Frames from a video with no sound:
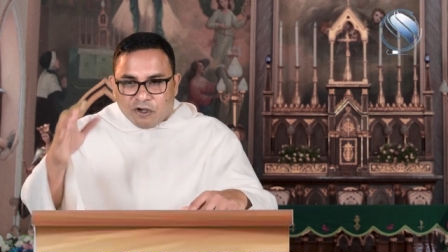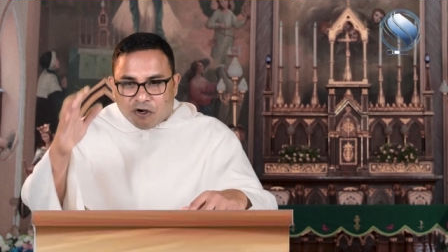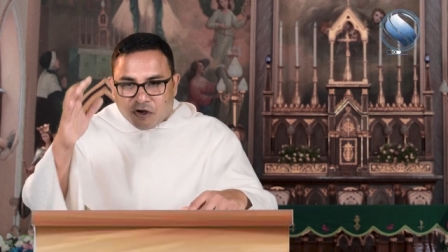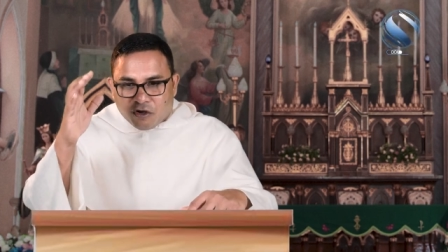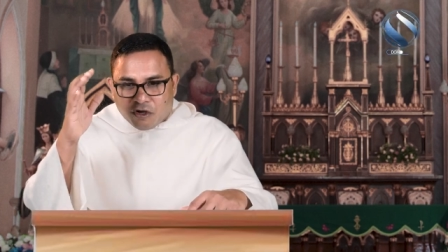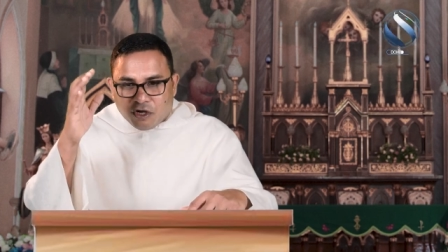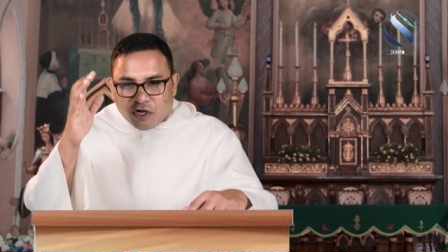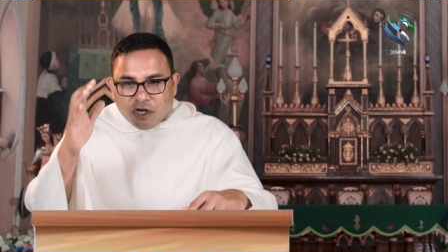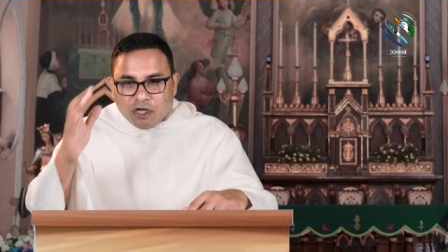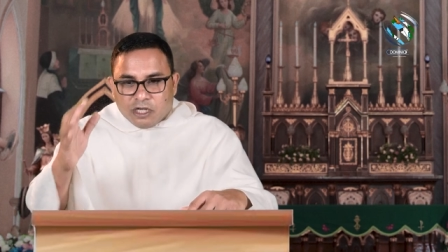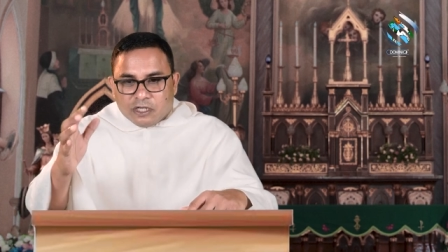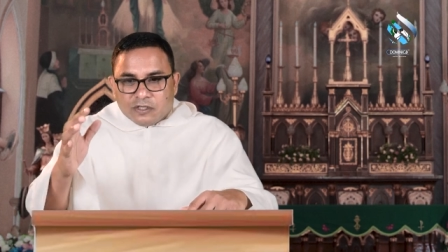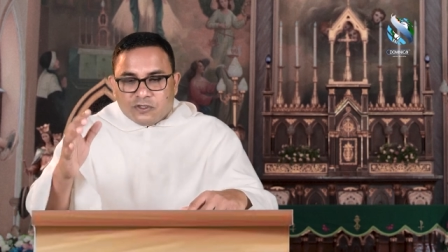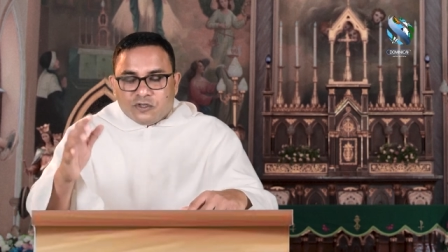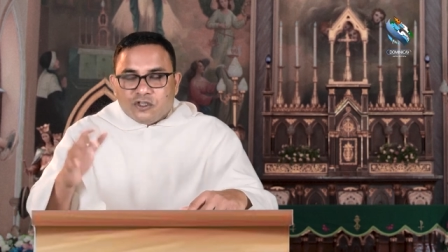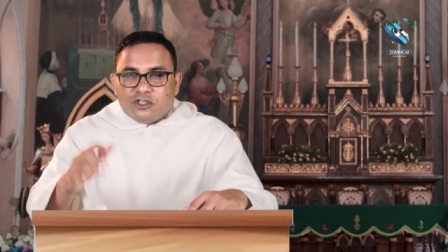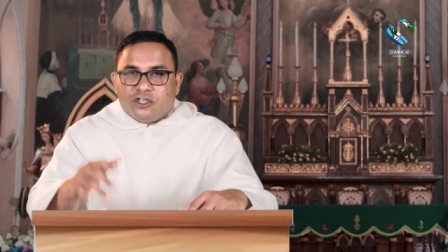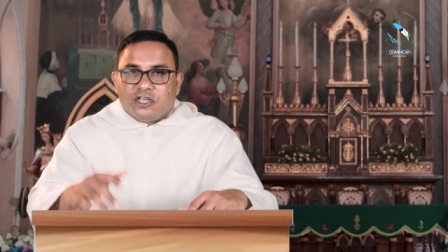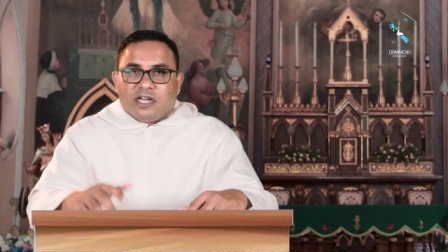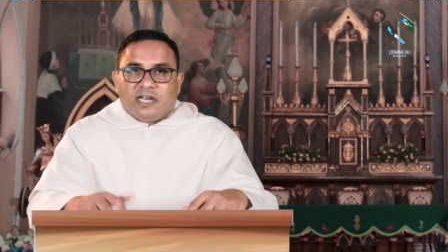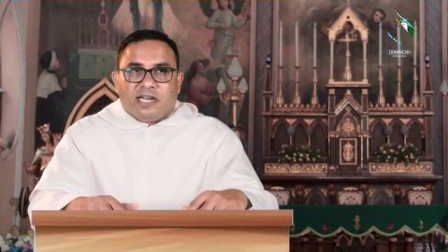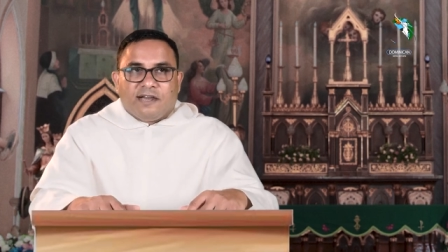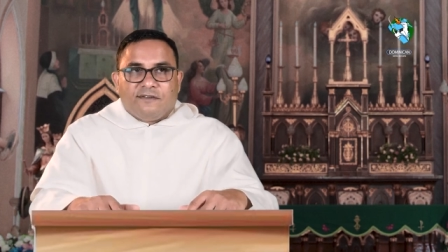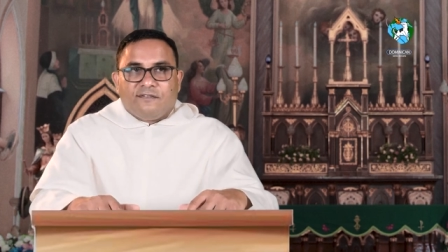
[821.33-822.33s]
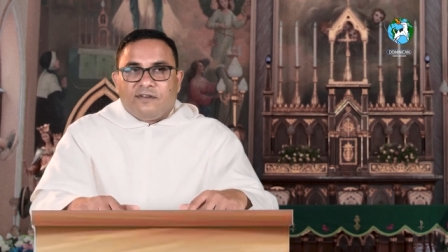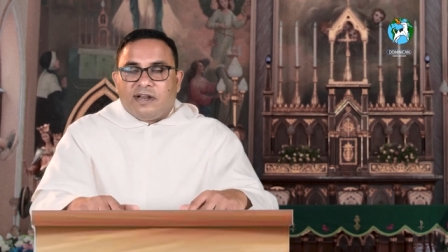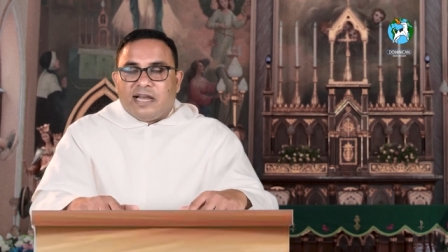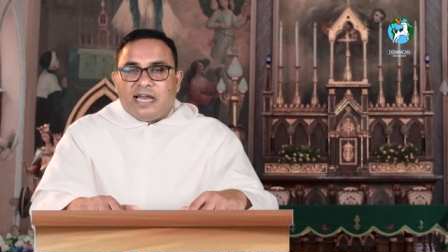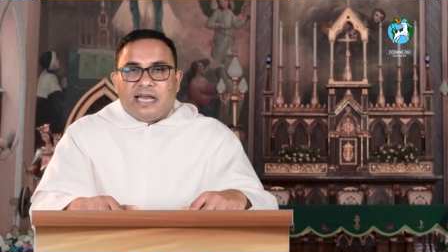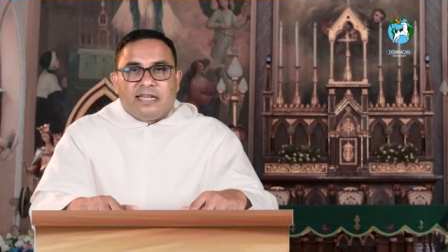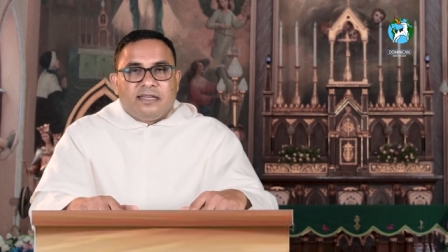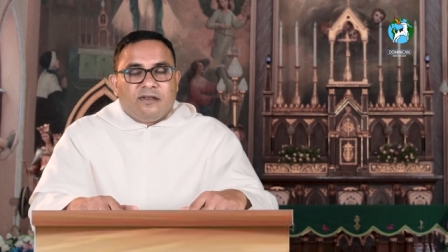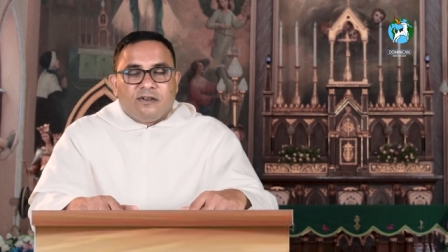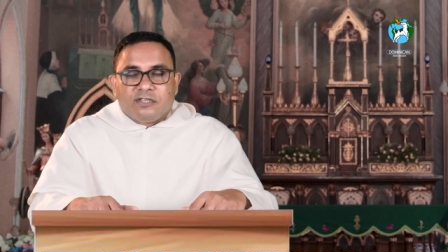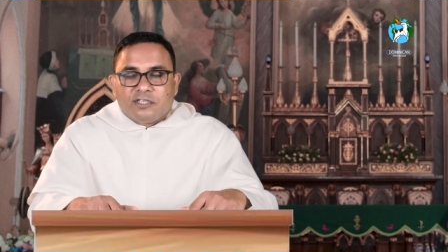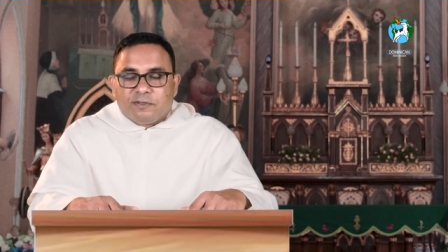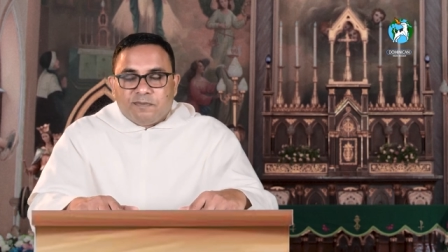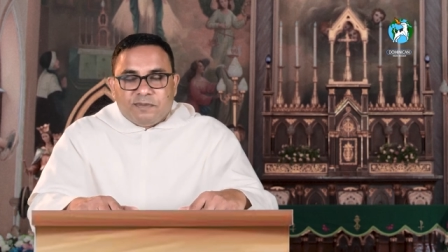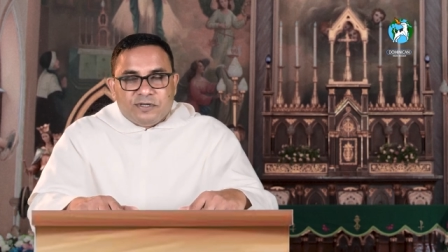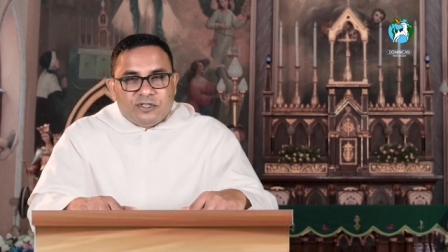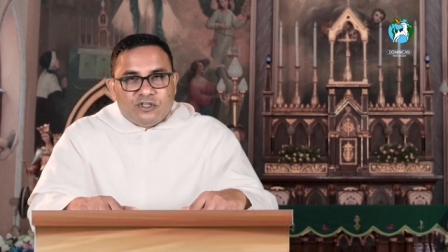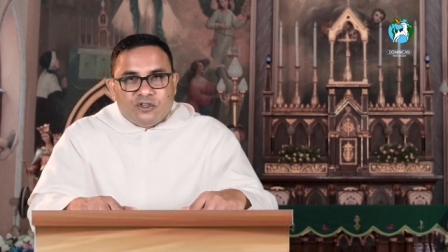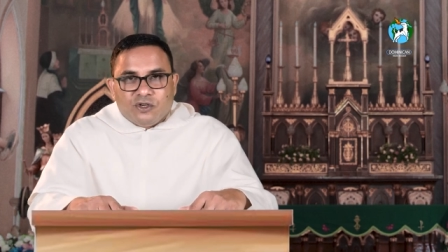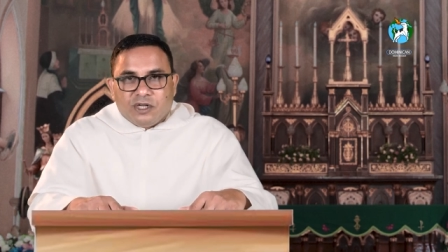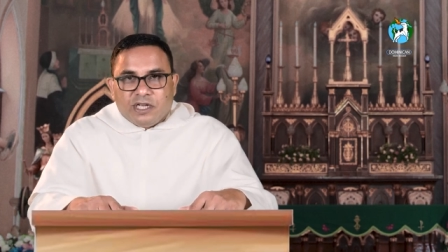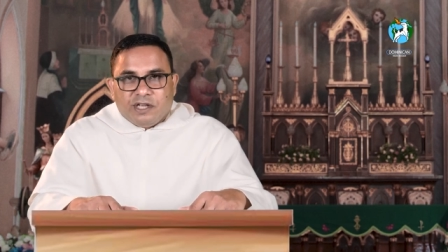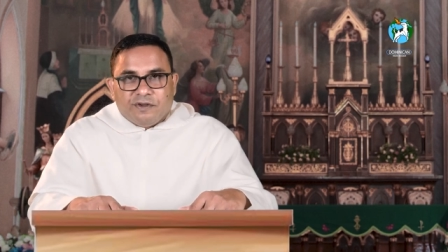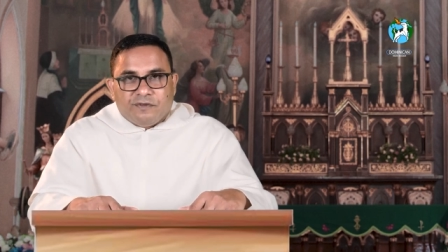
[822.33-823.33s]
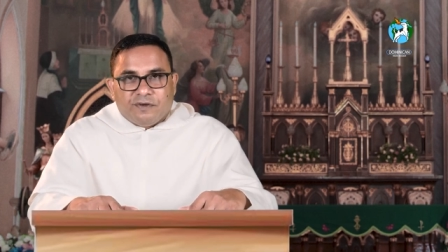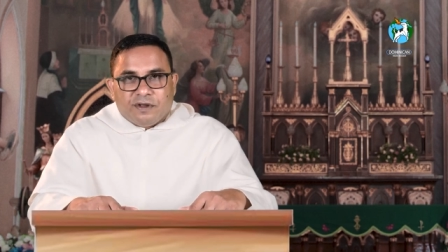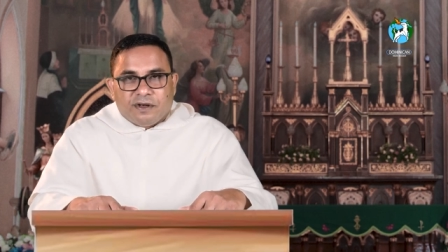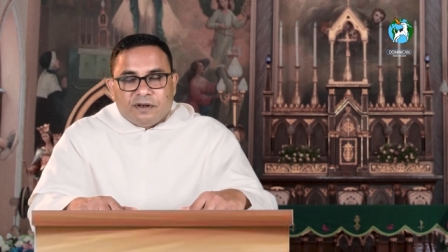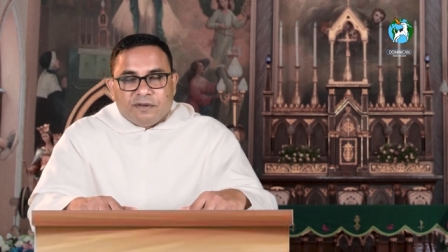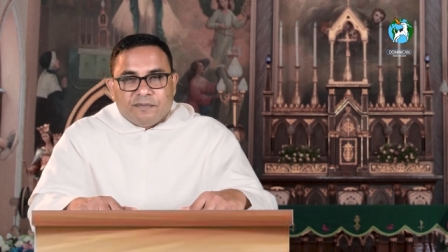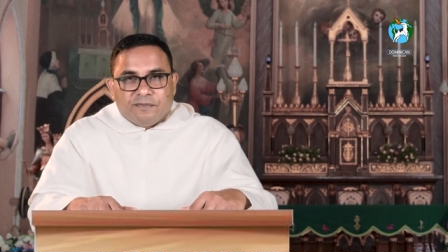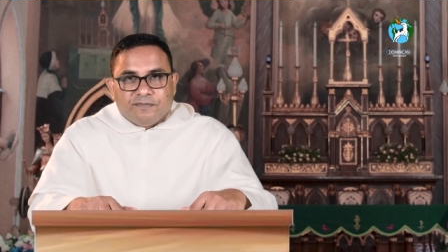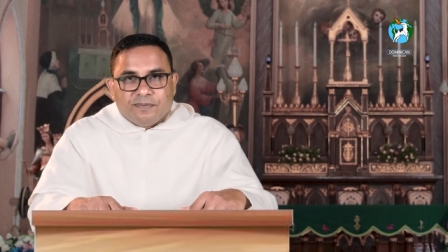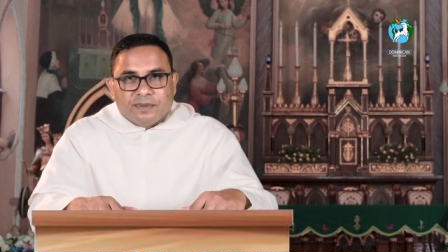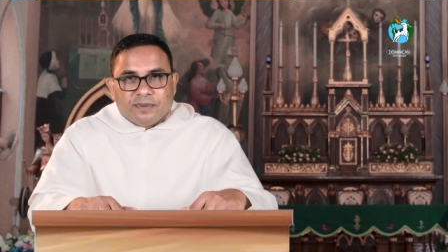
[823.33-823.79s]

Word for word: your social level and your spiritual level.